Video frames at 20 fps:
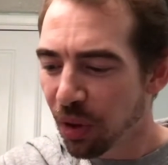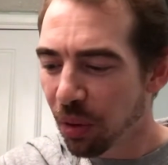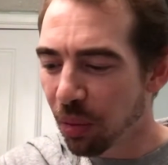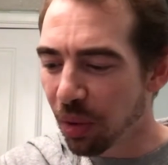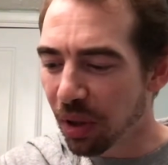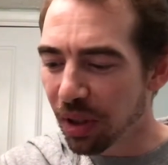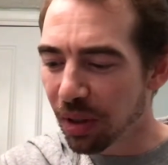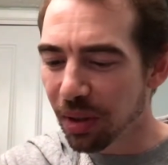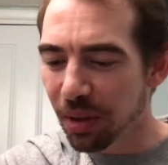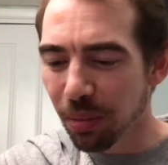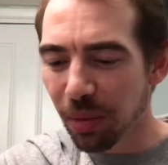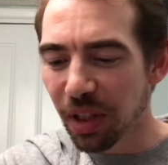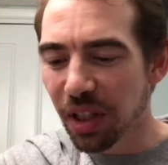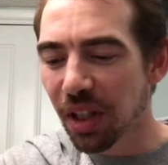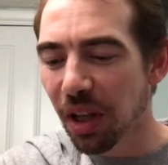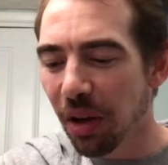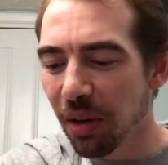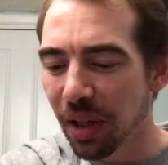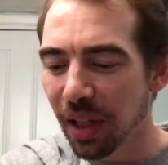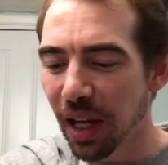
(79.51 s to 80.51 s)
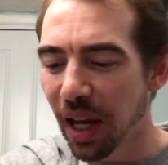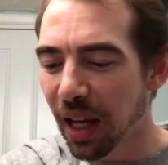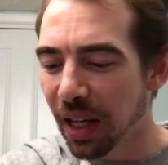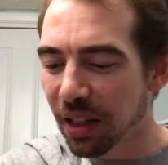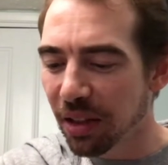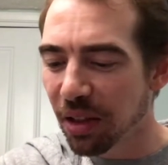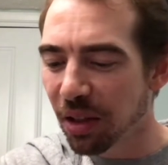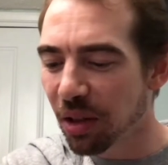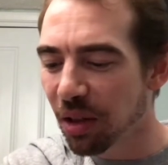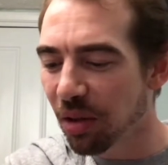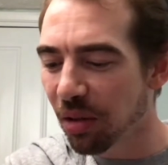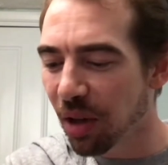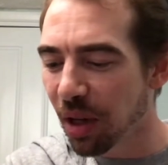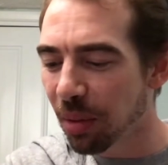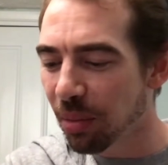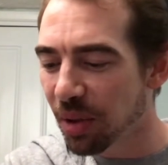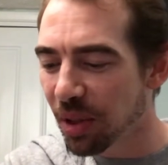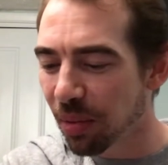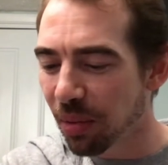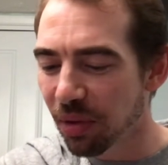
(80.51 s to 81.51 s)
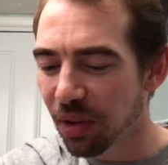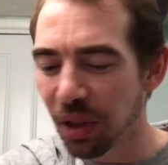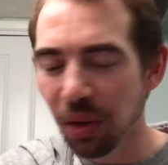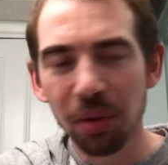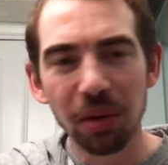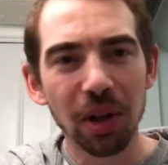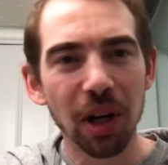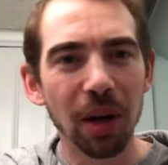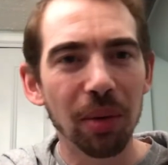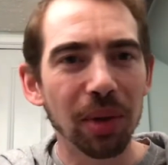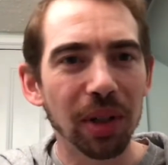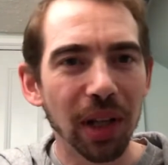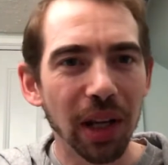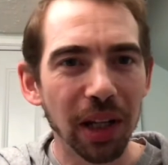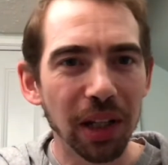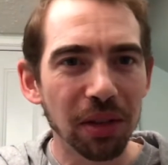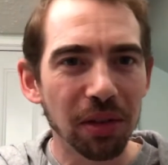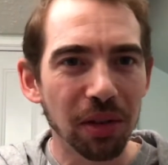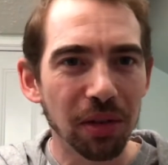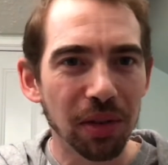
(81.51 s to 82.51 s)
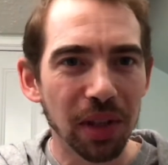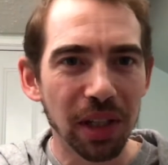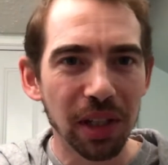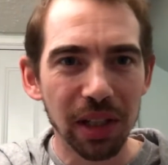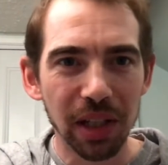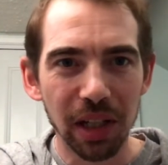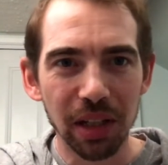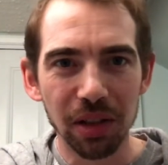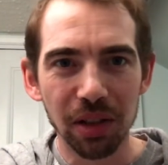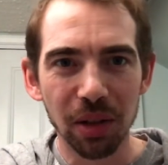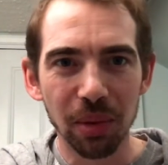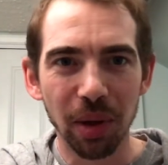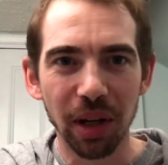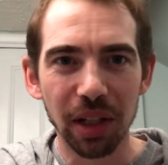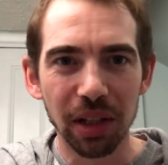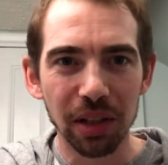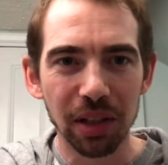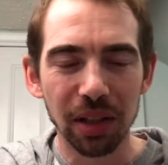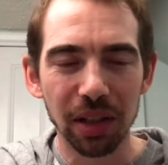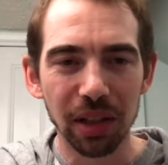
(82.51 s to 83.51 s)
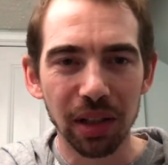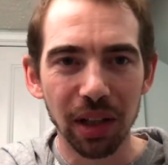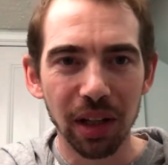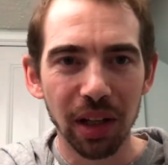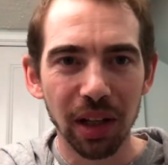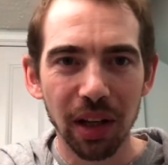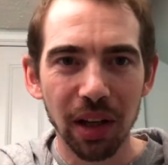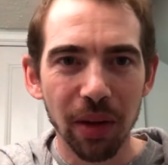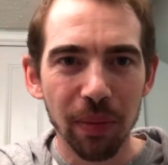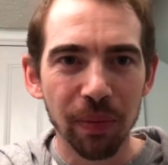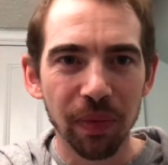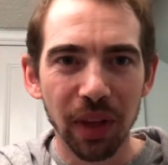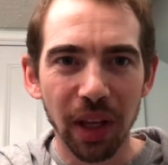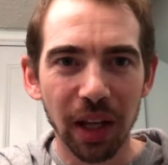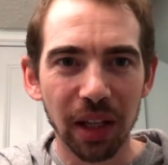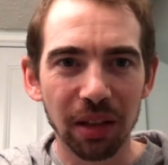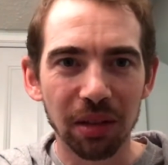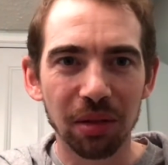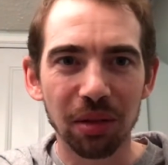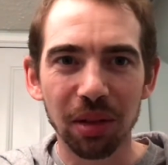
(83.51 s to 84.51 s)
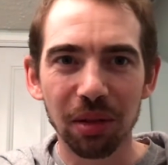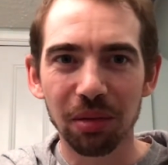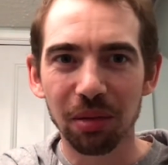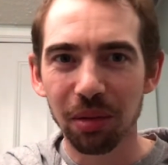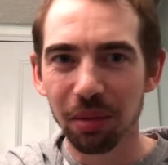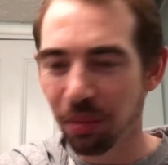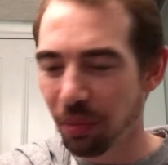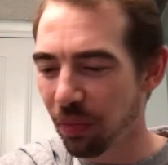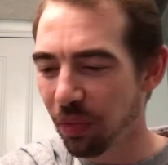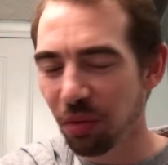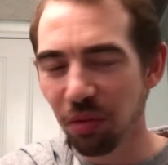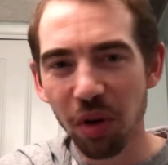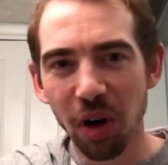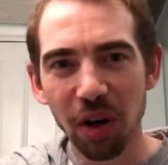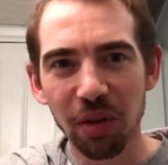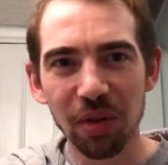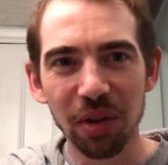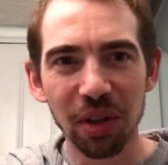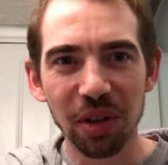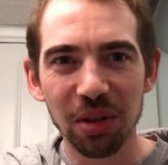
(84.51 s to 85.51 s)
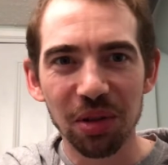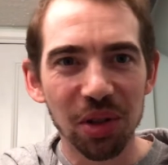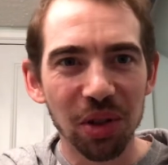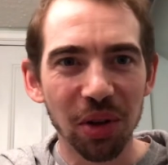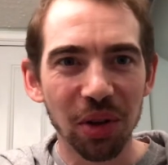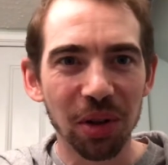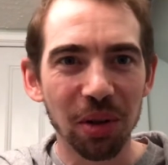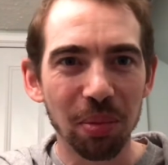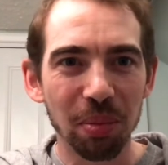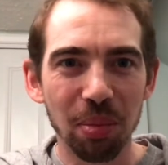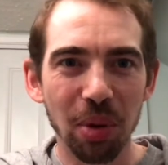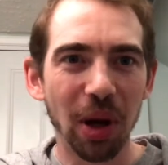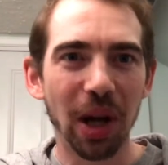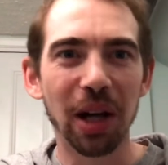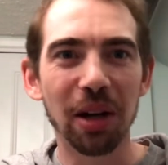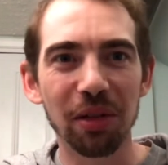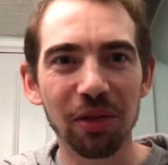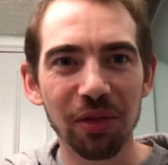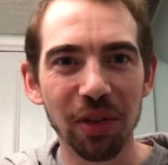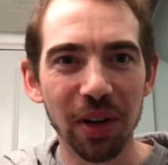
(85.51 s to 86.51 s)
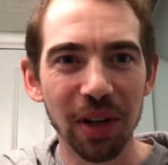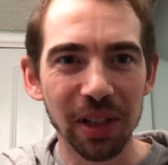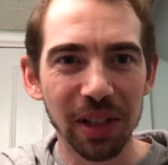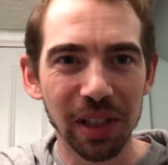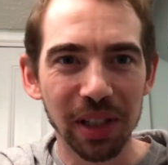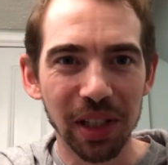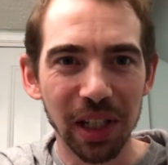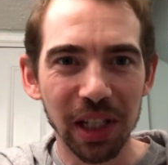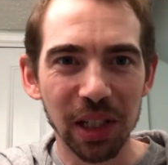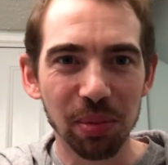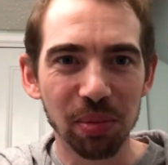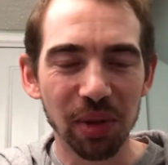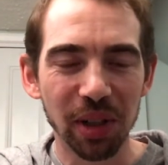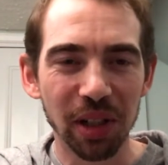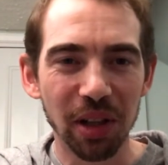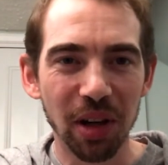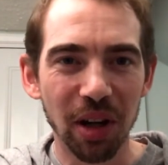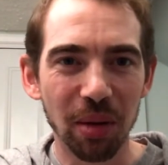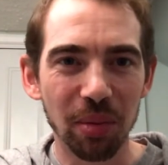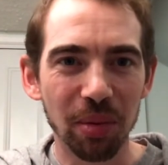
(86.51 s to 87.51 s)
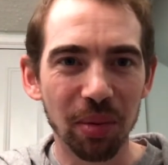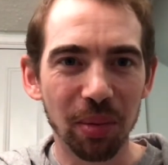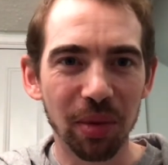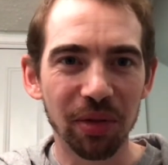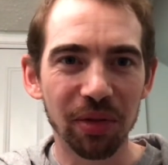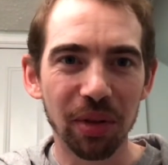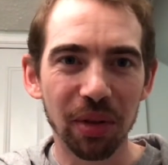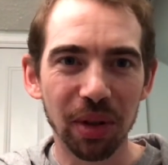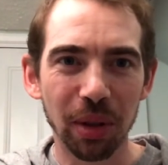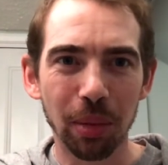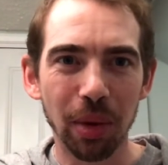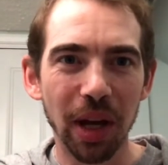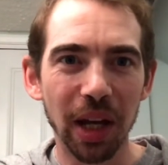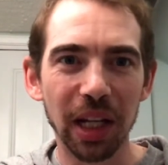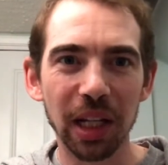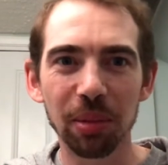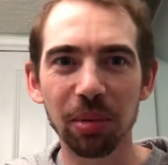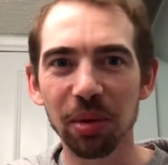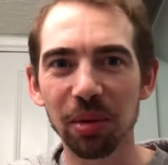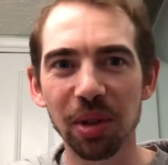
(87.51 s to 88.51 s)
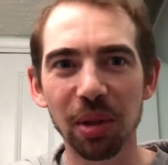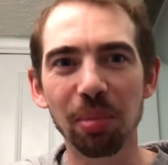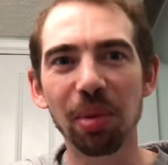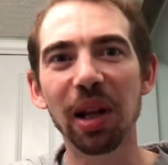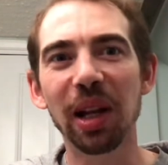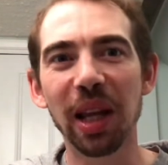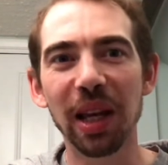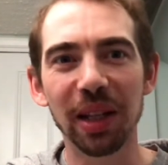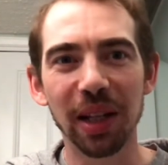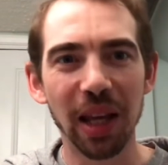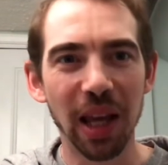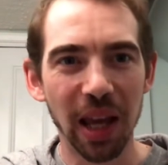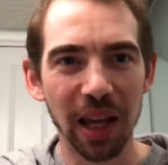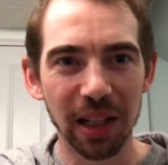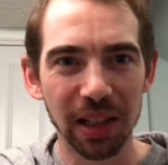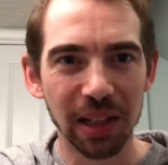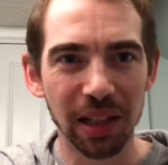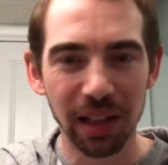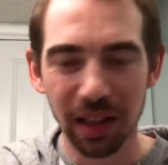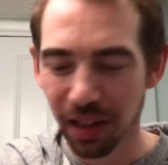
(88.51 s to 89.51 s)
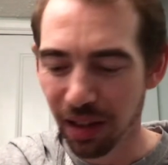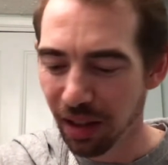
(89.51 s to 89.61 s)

We're, we're slowly getting to grips with the ongoing nature of this situation. And rather than trying to put out fires as they sprang up, we feel that we're able to plan ahead.